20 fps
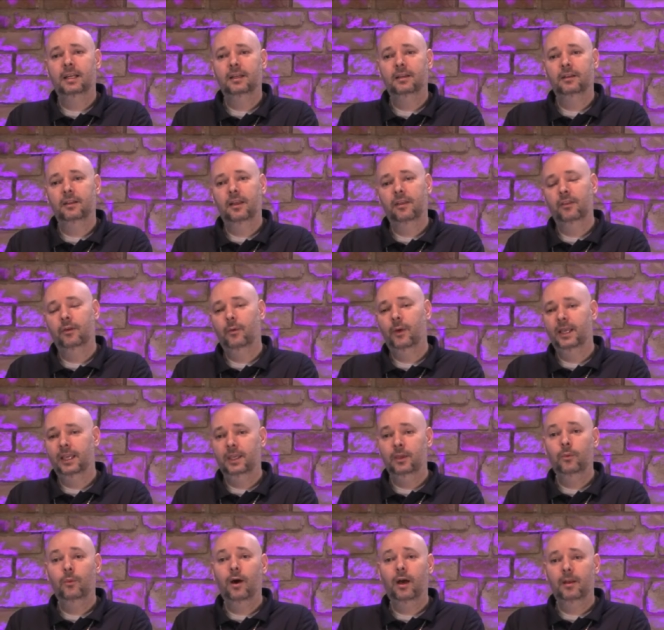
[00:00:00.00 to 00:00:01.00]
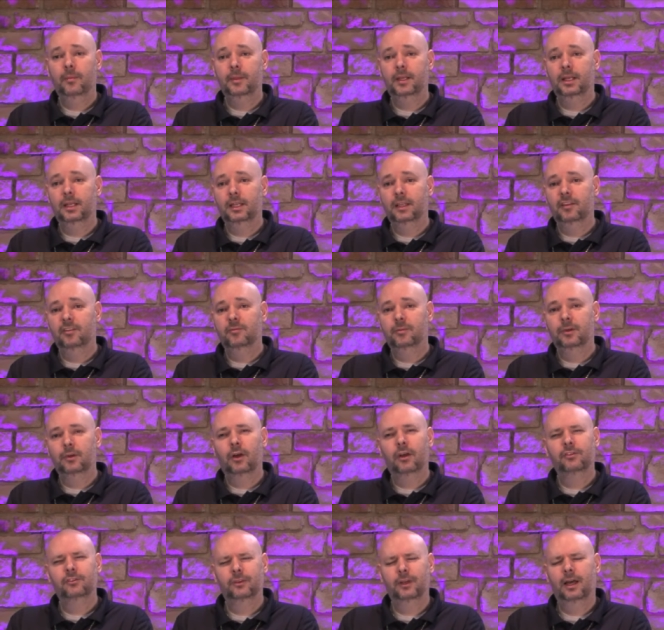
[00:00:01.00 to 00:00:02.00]
and, and, the way He wanted me to live, but
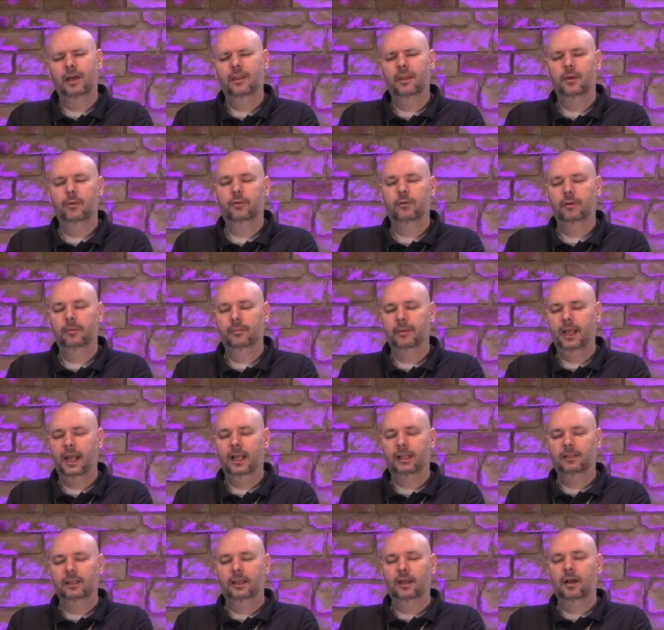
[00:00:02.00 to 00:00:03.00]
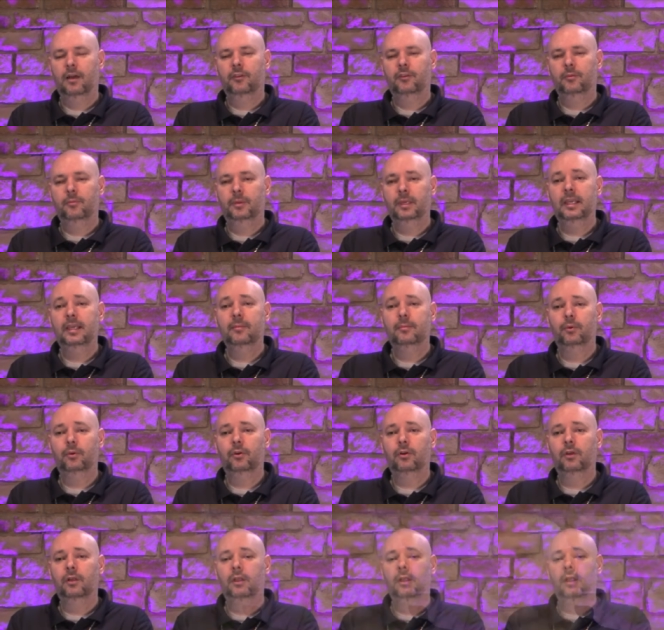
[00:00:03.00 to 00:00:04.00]
also how they were impacting other people.